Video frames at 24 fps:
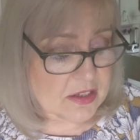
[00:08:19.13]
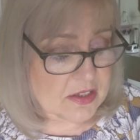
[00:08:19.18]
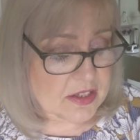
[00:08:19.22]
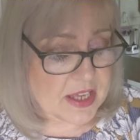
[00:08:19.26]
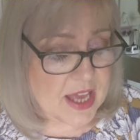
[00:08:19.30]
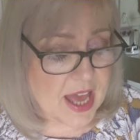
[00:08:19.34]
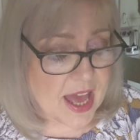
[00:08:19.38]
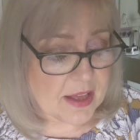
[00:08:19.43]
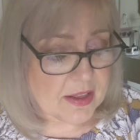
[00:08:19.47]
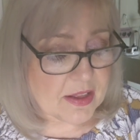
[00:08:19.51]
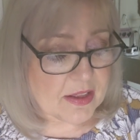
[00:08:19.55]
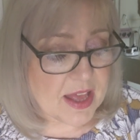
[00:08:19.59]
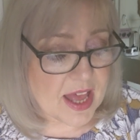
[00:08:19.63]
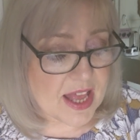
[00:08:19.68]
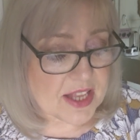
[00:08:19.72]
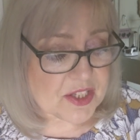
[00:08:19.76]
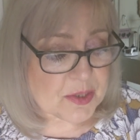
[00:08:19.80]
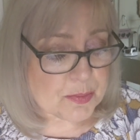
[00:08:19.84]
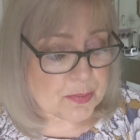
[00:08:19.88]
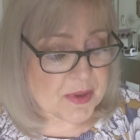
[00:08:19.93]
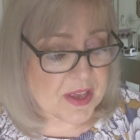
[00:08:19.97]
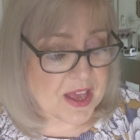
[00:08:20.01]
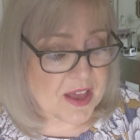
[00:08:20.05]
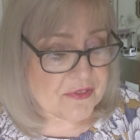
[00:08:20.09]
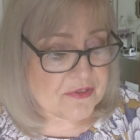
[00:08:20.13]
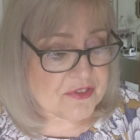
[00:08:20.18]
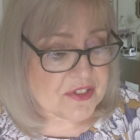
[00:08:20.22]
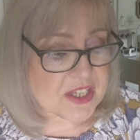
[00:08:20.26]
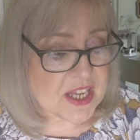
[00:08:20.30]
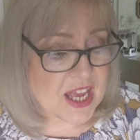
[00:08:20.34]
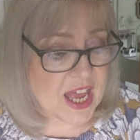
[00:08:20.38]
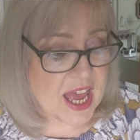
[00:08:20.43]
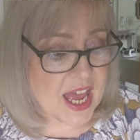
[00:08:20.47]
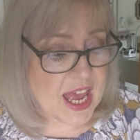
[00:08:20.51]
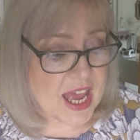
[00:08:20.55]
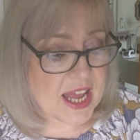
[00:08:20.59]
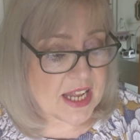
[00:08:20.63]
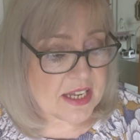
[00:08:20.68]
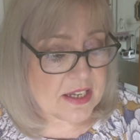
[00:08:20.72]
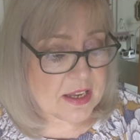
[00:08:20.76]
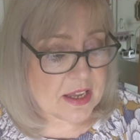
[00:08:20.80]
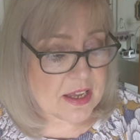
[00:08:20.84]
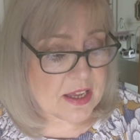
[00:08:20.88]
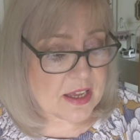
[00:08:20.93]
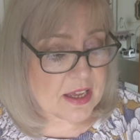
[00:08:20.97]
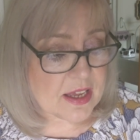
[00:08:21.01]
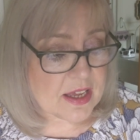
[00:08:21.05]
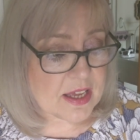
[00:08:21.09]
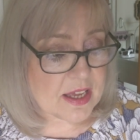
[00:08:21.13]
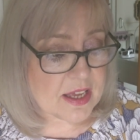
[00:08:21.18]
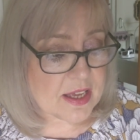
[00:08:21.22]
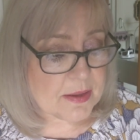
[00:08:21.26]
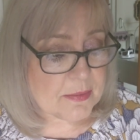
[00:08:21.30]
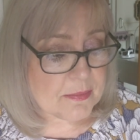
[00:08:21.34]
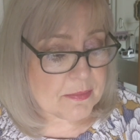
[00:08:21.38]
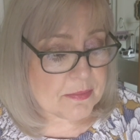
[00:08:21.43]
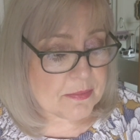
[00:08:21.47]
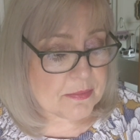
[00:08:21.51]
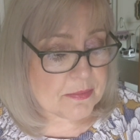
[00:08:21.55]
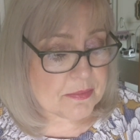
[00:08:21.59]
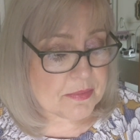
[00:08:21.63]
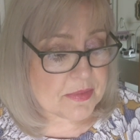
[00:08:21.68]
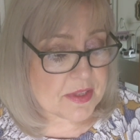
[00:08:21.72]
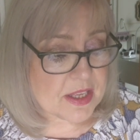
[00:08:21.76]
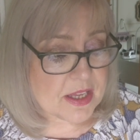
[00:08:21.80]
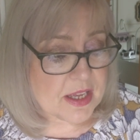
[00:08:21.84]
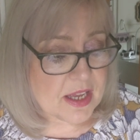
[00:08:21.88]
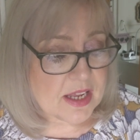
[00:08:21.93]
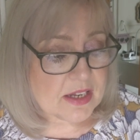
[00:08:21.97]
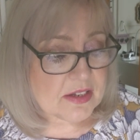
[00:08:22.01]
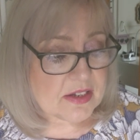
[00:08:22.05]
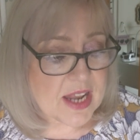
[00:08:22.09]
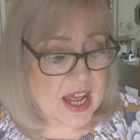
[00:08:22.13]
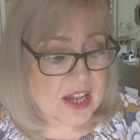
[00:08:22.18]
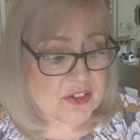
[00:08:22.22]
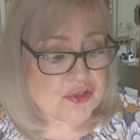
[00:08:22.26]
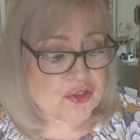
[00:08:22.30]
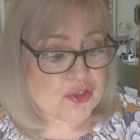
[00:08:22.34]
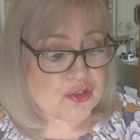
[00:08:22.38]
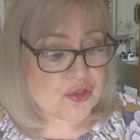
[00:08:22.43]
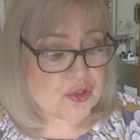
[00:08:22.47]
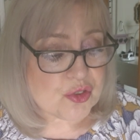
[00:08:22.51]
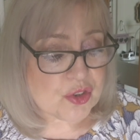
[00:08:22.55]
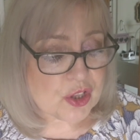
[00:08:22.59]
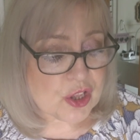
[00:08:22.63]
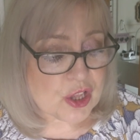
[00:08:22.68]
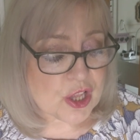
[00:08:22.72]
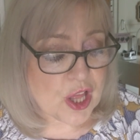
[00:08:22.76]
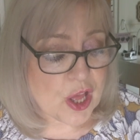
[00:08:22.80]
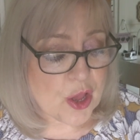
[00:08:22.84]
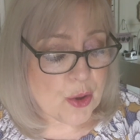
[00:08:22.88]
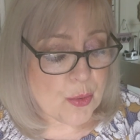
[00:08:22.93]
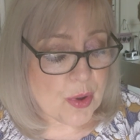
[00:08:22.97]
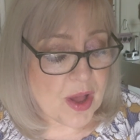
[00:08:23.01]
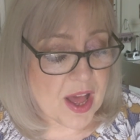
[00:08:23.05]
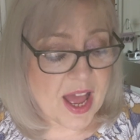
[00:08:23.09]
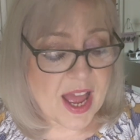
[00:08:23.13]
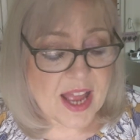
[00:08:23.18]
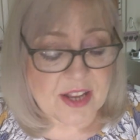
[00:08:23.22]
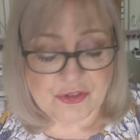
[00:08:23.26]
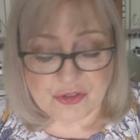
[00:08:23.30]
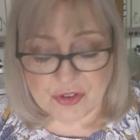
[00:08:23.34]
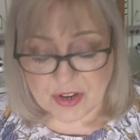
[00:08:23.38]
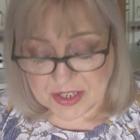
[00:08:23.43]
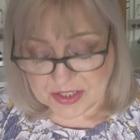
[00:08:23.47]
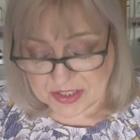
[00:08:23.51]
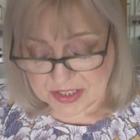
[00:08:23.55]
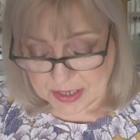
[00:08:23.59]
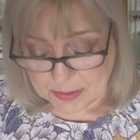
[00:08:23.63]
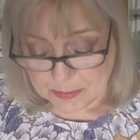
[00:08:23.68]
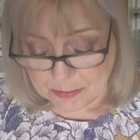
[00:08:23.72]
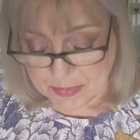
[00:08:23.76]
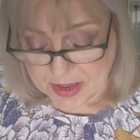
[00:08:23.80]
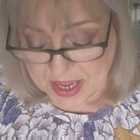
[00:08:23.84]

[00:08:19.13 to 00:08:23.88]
Yeah, SPF 10, natural glow hydrating